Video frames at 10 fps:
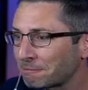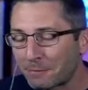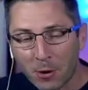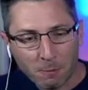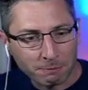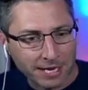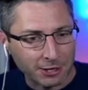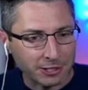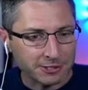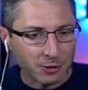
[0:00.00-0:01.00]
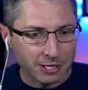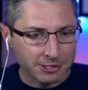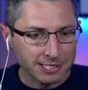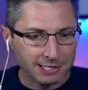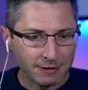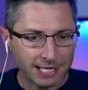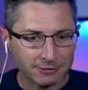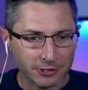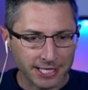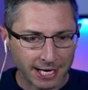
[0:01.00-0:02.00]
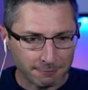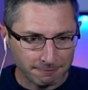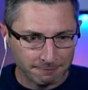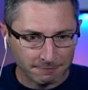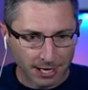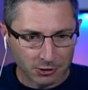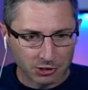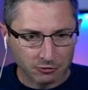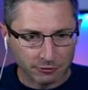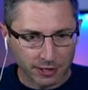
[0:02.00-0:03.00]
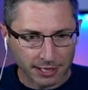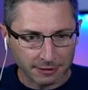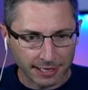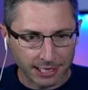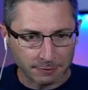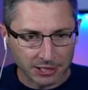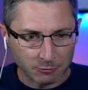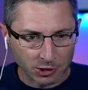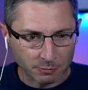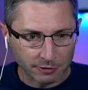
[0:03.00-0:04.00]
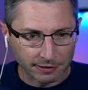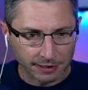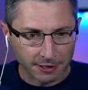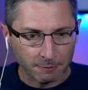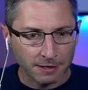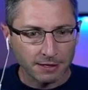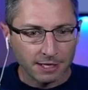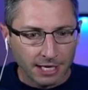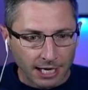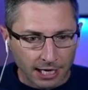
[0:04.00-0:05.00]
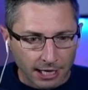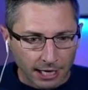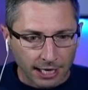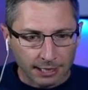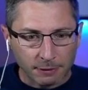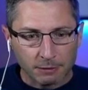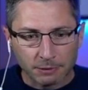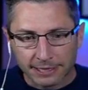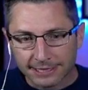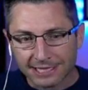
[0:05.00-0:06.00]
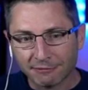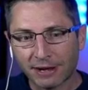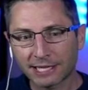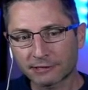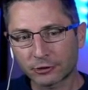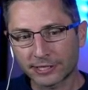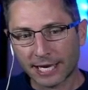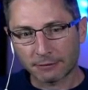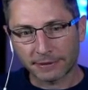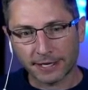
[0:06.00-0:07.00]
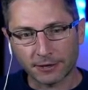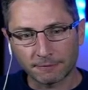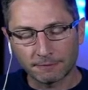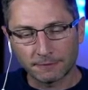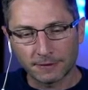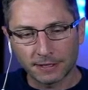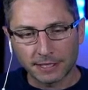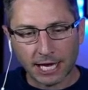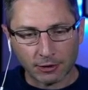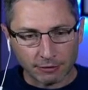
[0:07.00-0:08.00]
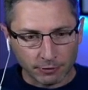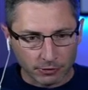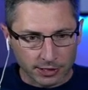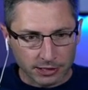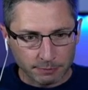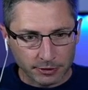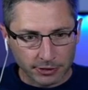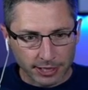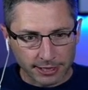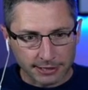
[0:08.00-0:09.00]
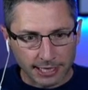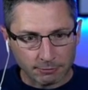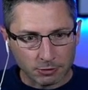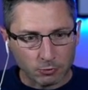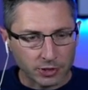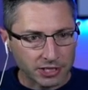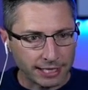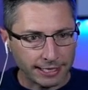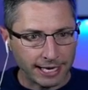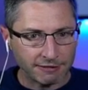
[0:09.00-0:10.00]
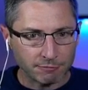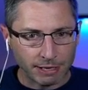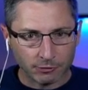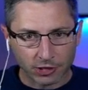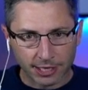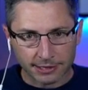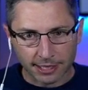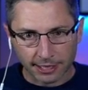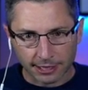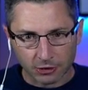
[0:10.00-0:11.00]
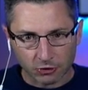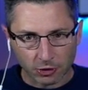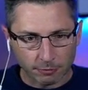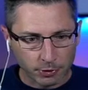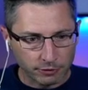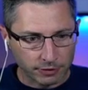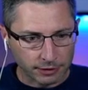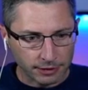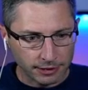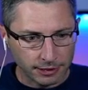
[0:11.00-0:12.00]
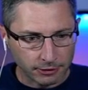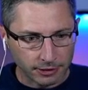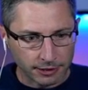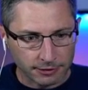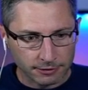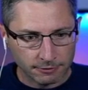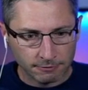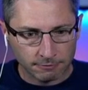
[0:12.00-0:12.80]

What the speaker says: Boom, nailed it. So here's this phosphorus atom. I'll just rewrite it. The animation works perfectly though. And I'm gonna place this phosphorus atom there. Now, if you look at the periodic table, which I have memorized and can draw perfectly, here it is.